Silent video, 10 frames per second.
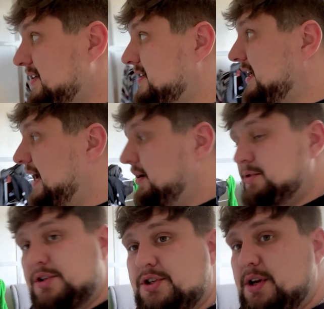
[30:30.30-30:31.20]
yeah, I'm
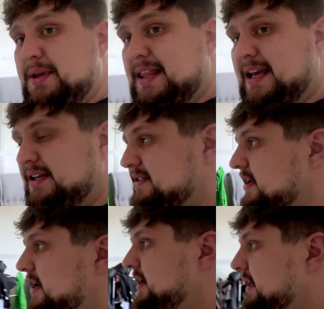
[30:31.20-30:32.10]
just doing this.
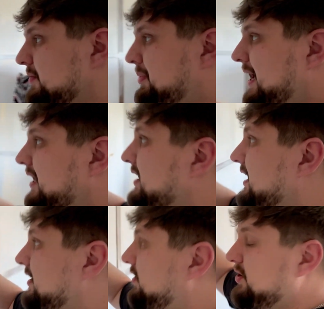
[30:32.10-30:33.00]
Now the
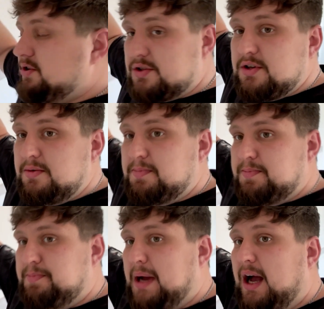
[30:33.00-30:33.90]
panelling, I used to do
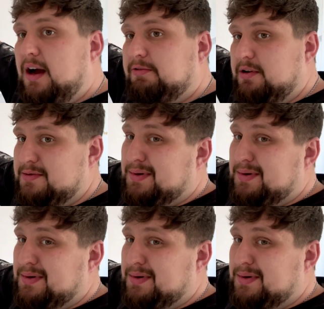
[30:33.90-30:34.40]
bathrooms.